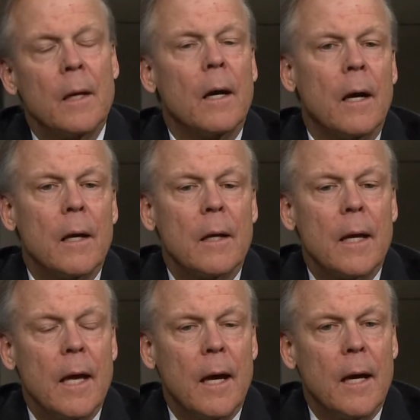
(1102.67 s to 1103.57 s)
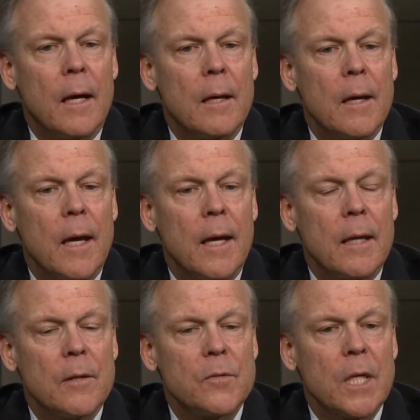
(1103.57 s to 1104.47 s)
uh, uh,
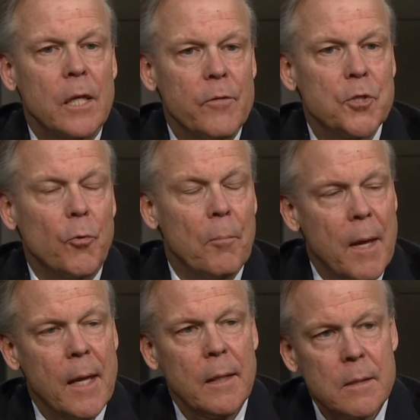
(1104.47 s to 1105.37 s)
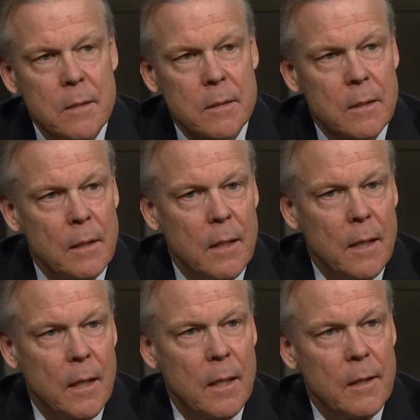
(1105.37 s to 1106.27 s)
and television remains
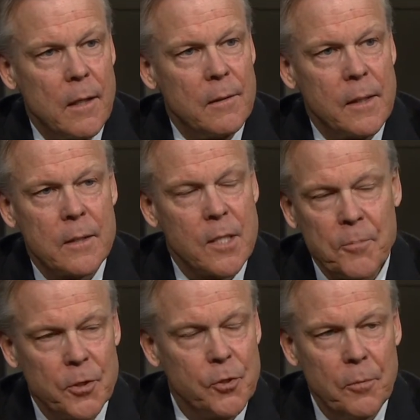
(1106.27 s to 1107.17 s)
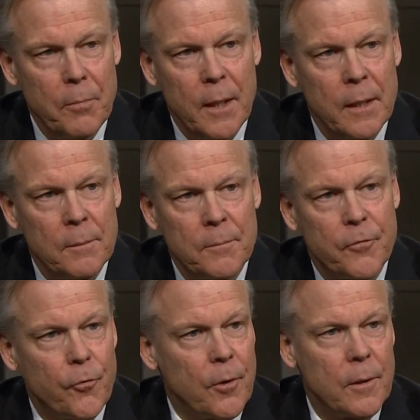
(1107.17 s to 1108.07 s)
uh, an exceptionally good medium
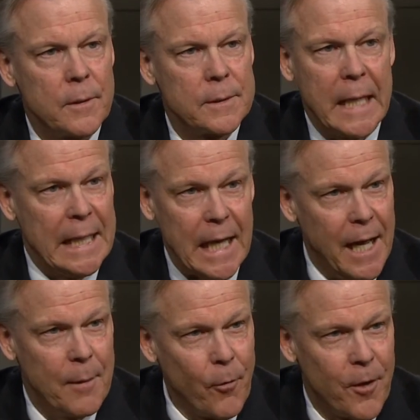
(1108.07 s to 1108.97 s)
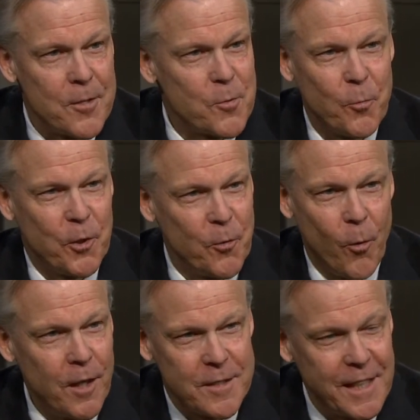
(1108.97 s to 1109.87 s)
for gaining eyeballs when you
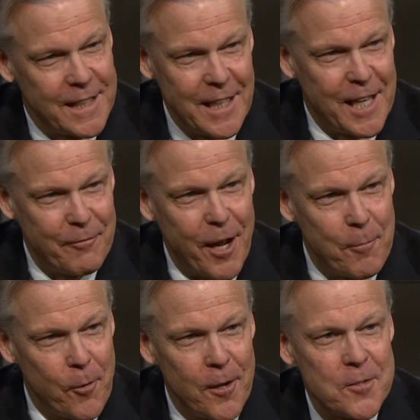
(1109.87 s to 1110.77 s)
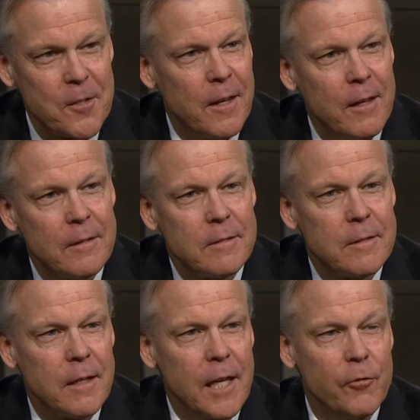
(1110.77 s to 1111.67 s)
want to get a lot of eyeballs. And
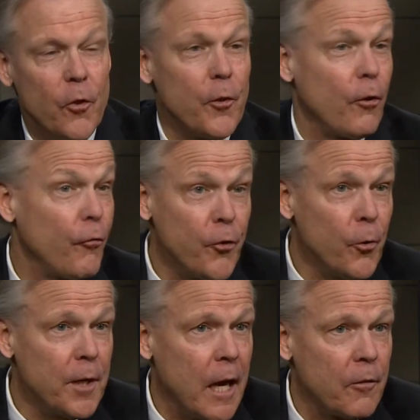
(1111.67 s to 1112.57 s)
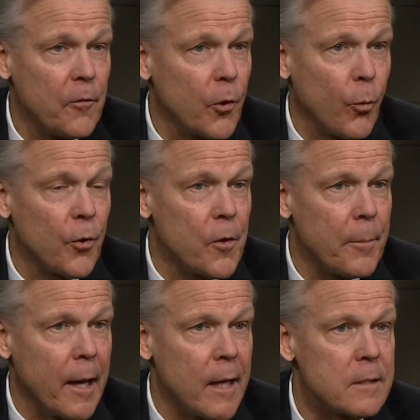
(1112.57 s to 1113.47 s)
uh, even though there are fewer now than there were in the
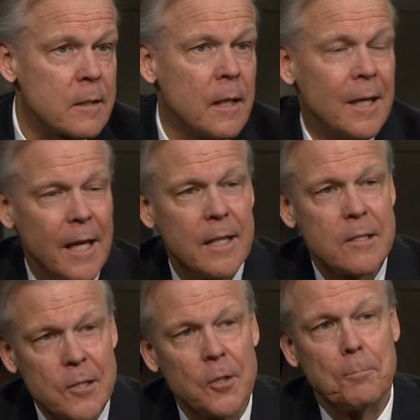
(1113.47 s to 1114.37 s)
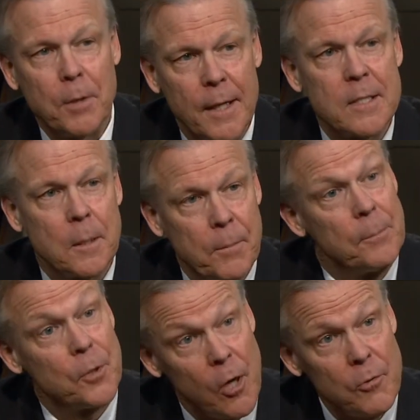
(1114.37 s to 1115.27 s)
past, it's still the place that
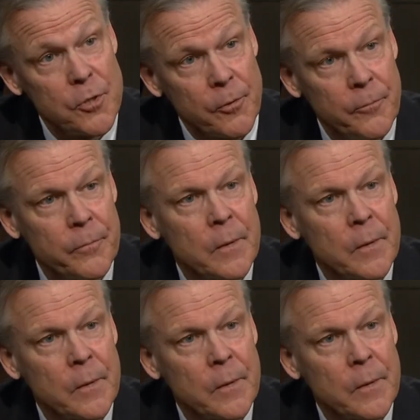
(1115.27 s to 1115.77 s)
people go to.